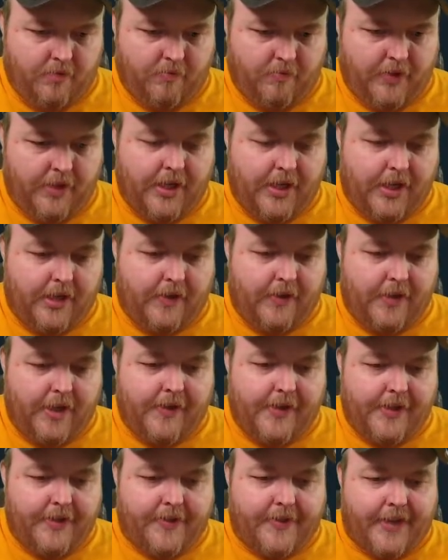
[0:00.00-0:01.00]

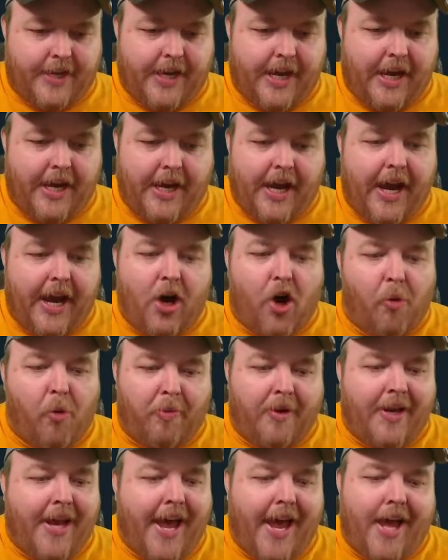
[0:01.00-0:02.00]
In this, I hope
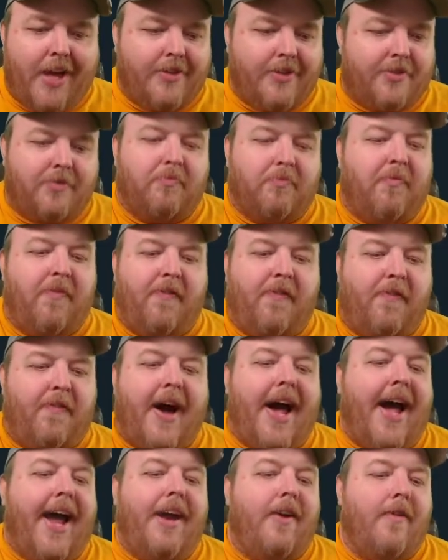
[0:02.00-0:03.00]
it has
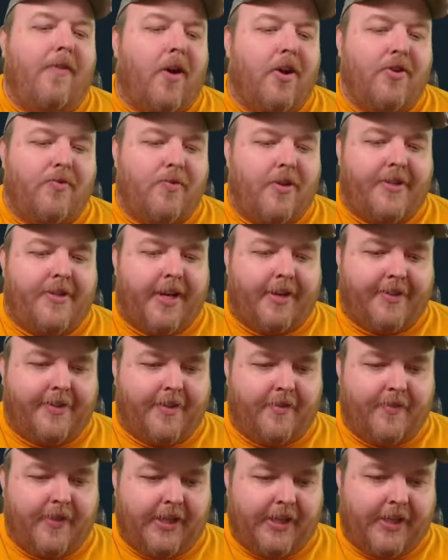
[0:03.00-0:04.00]
500
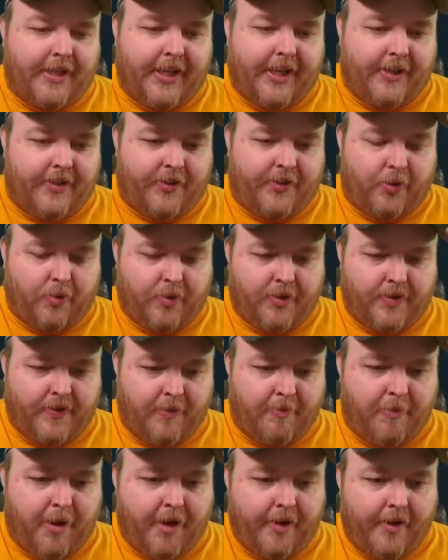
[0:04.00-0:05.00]
Delta V to get us towards
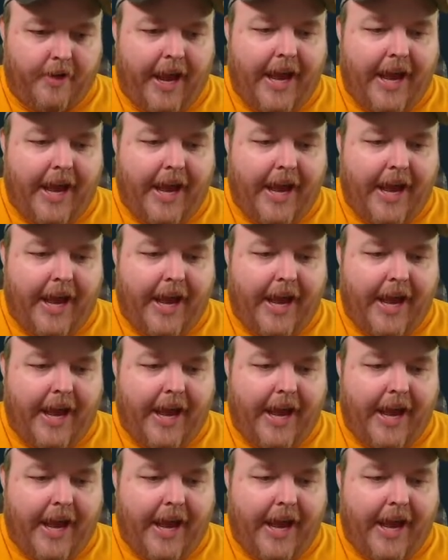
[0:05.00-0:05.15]
the Mun.